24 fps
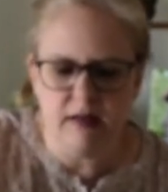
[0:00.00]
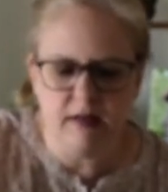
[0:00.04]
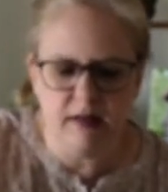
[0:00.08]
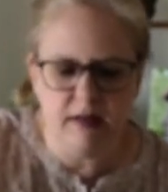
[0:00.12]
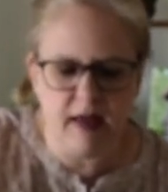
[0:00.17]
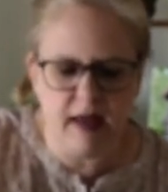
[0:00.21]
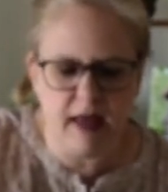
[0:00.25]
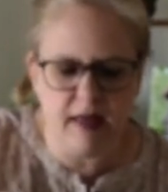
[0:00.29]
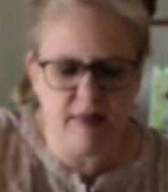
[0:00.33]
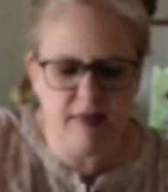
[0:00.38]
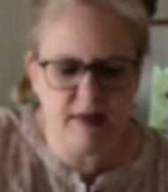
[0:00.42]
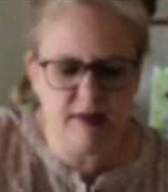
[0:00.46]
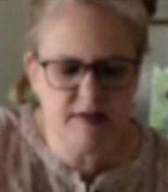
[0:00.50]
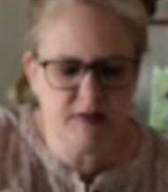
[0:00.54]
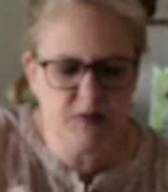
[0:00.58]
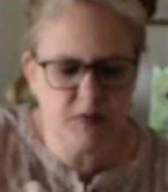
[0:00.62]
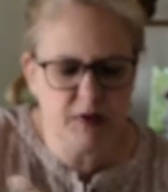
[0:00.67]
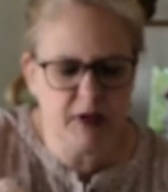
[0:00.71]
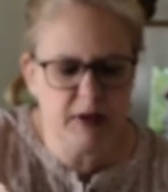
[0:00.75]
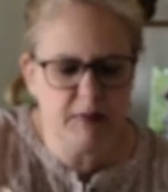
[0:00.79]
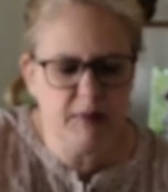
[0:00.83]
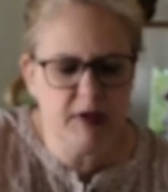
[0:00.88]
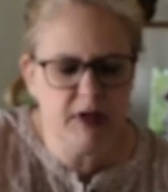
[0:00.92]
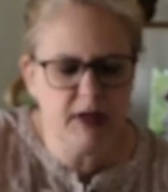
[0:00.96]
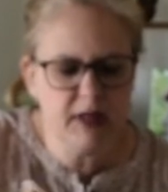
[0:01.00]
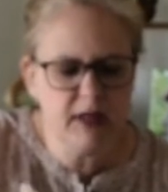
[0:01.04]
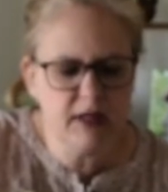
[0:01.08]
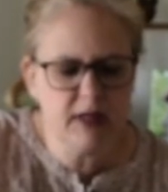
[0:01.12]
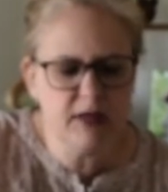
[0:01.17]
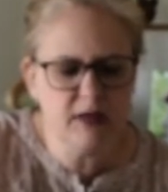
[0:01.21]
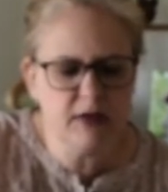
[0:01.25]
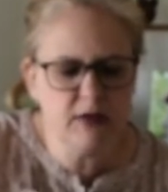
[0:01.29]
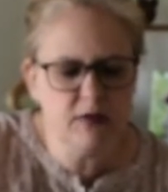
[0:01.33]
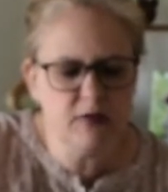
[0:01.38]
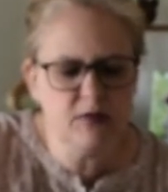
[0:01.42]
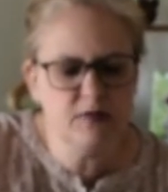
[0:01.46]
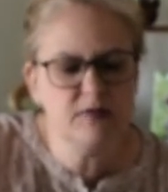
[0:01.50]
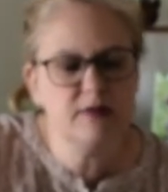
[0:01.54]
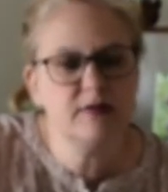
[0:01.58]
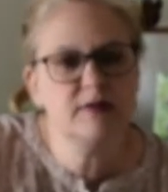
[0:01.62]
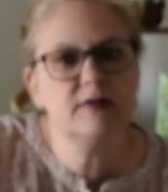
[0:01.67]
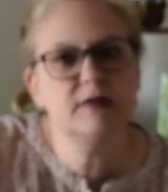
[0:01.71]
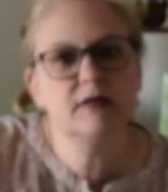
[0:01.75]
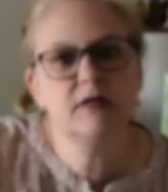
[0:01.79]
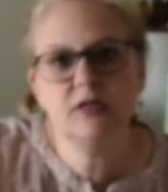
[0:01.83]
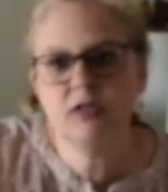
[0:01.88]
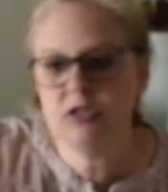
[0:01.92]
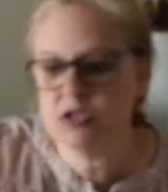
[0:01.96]
And this one I'm going to
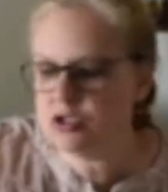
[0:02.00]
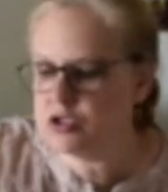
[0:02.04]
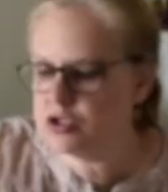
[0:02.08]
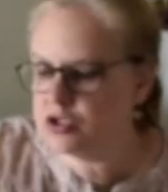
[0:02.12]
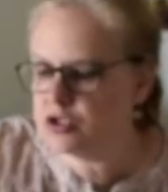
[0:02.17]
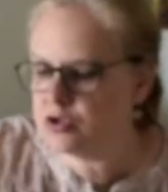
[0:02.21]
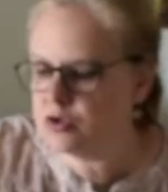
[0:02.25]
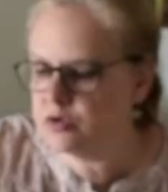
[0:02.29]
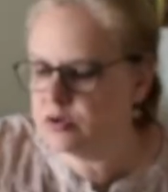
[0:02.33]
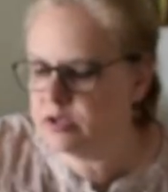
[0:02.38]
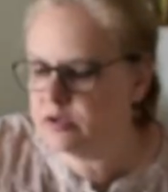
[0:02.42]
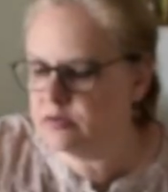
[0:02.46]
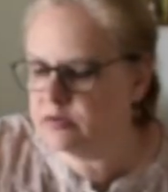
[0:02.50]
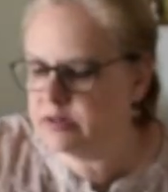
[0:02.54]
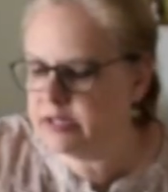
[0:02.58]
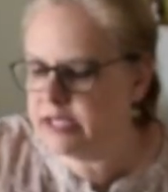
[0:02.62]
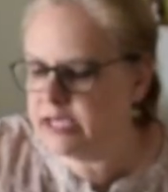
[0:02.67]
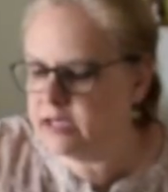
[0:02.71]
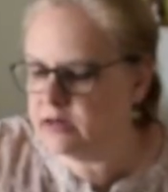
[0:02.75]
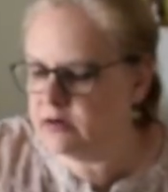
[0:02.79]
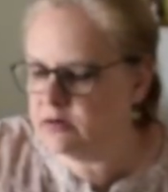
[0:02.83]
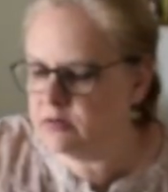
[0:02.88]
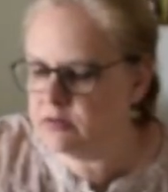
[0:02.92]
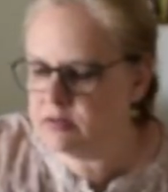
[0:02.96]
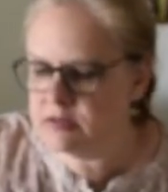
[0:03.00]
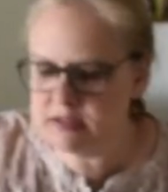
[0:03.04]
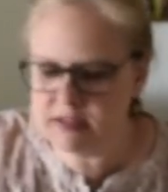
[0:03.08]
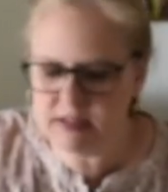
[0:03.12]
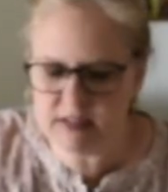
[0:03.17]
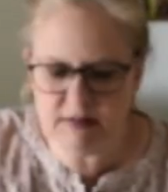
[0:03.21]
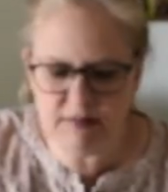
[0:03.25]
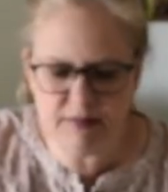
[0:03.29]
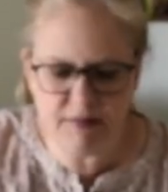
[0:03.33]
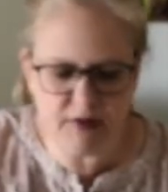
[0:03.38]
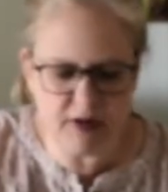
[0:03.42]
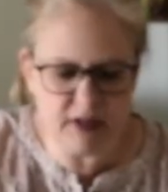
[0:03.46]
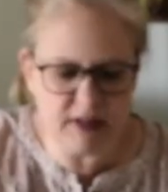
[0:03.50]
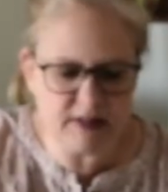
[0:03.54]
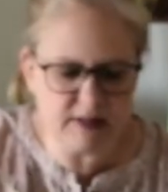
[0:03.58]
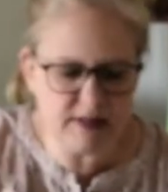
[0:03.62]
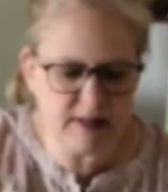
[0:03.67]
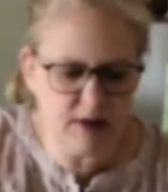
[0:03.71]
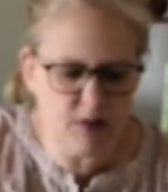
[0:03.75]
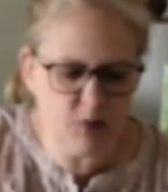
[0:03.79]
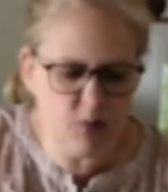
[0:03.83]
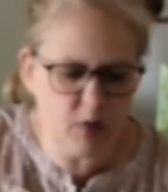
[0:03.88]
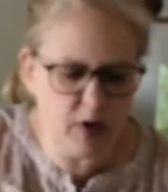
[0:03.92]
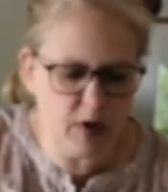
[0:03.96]
use to show you later the difference
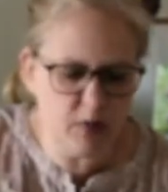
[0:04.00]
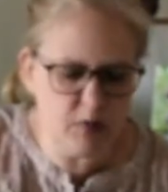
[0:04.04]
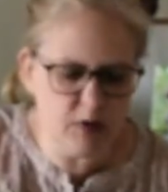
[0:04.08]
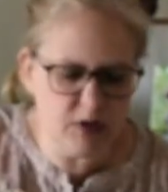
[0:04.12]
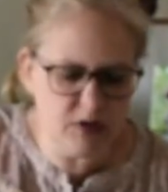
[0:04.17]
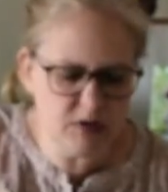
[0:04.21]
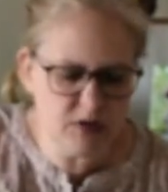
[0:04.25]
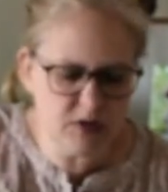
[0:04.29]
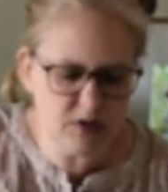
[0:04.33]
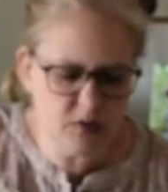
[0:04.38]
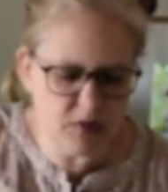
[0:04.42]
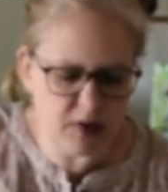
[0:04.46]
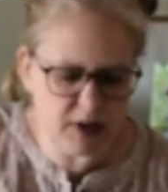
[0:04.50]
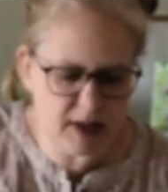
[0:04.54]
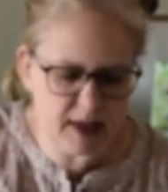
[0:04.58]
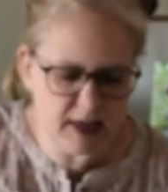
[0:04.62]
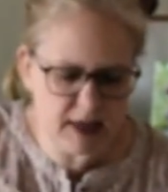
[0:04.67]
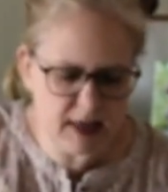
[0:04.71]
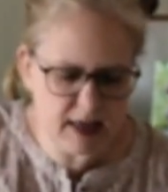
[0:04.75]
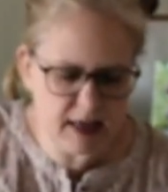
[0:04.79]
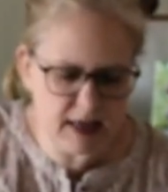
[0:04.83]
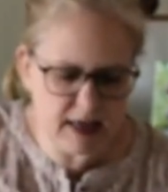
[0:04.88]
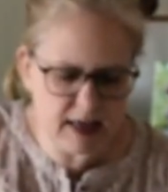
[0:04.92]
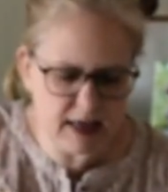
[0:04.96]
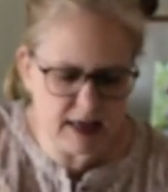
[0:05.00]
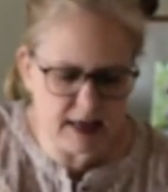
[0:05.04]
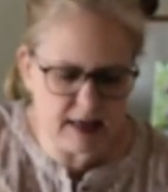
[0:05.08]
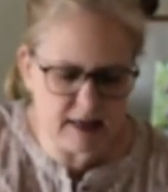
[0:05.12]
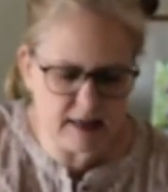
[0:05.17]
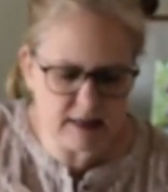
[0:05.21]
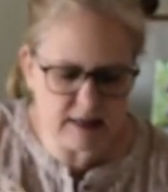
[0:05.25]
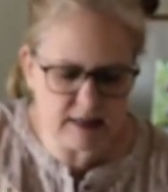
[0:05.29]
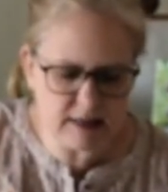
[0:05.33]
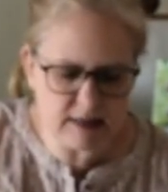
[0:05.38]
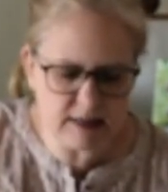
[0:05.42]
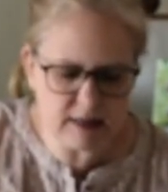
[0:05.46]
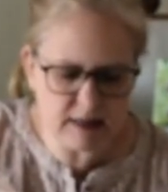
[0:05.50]
in what we're doing and